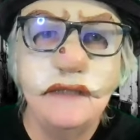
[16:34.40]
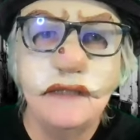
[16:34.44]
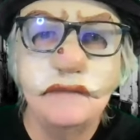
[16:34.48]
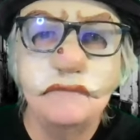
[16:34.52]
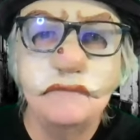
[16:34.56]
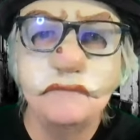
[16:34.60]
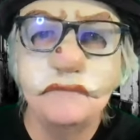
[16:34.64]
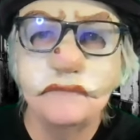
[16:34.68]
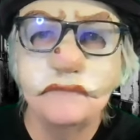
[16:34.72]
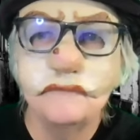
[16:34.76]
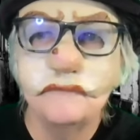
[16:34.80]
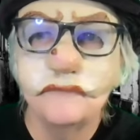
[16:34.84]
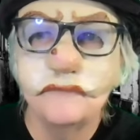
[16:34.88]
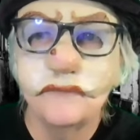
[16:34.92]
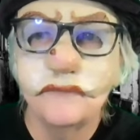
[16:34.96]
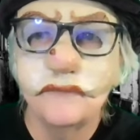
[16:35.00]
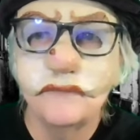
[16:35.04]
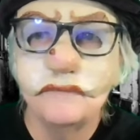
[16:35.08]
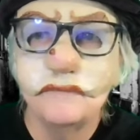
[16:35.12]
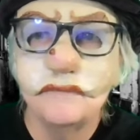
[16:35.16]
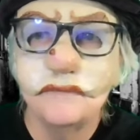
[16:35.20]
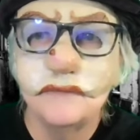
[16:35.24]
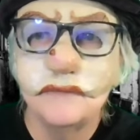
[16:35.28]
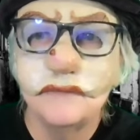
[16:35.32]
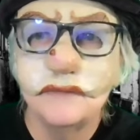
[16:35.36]
I
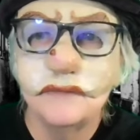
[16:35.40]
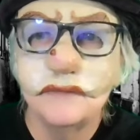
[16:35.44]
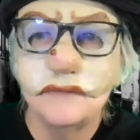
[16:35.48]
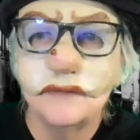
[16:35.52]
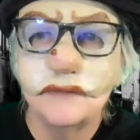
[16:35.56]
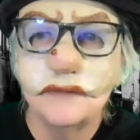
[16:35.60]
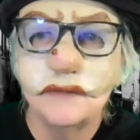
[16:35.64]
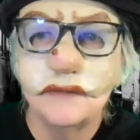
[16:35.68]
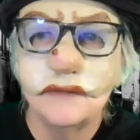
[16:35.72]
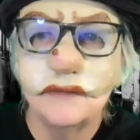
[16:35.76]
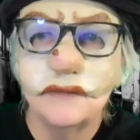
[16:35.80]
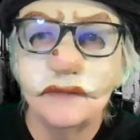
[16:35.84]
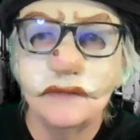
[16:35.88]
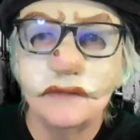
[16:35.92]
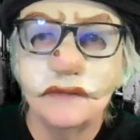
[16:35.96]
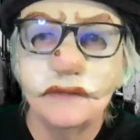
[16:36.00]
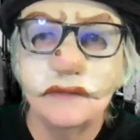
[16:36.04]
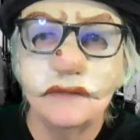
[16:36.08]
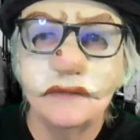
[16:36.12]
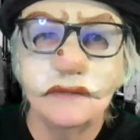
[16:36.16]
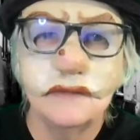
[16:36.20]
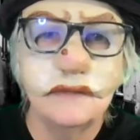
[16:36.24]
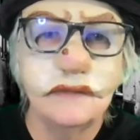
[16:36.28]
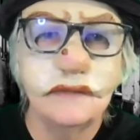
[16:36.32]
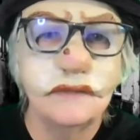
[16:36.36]
performed in
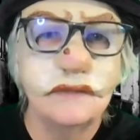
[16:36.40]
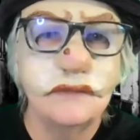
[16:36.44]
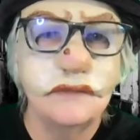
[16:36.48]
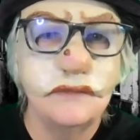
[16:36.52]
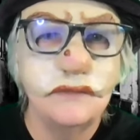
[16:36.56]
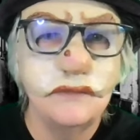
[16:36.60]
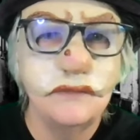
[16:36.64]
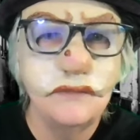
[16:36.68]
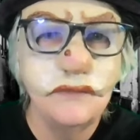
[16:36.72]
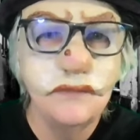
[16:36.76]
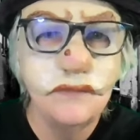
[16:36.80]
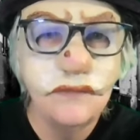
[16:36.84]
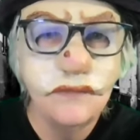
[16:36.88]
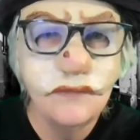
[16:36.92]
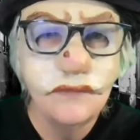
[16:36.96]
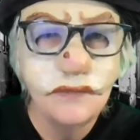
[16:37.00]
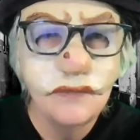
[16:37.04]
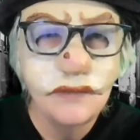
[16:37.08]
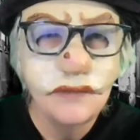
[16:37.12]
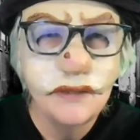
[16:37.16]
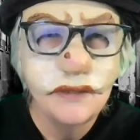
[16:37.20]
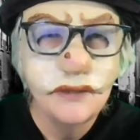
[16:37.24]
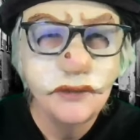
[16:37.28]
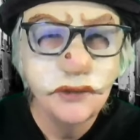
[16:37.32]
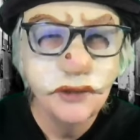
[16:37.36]

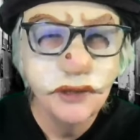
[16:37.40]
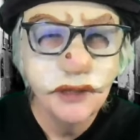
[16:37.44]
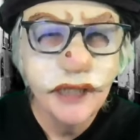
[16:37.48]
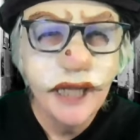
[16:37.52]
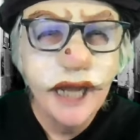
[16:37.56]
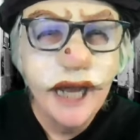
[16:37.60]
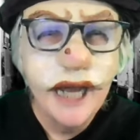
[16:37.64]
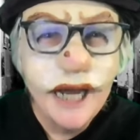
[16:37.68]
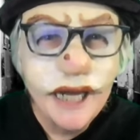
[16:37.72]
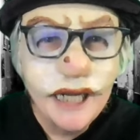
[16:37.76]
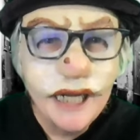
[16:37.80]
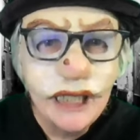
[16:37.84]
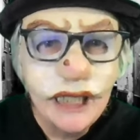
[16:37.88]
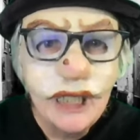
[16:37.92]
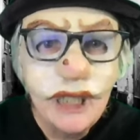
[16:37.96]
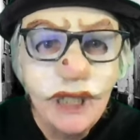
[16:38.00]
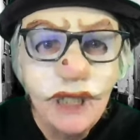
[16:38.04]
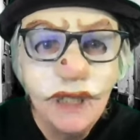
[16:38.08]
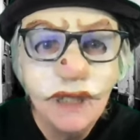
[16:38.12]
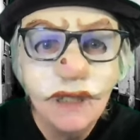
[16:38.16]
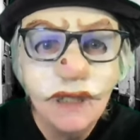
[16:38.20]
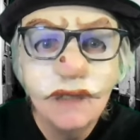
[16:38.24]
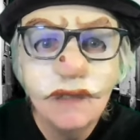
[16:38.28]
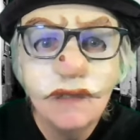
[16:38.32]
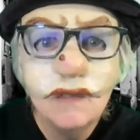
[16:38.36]
Illinois,
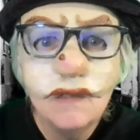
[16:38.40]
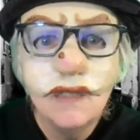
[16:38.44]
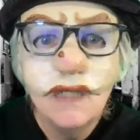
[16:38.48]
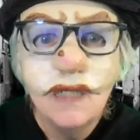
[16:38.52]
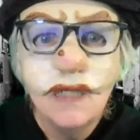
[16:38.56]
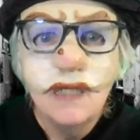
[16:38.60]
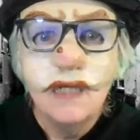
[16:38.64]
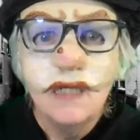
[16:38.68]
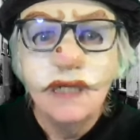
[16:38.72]
Chicago.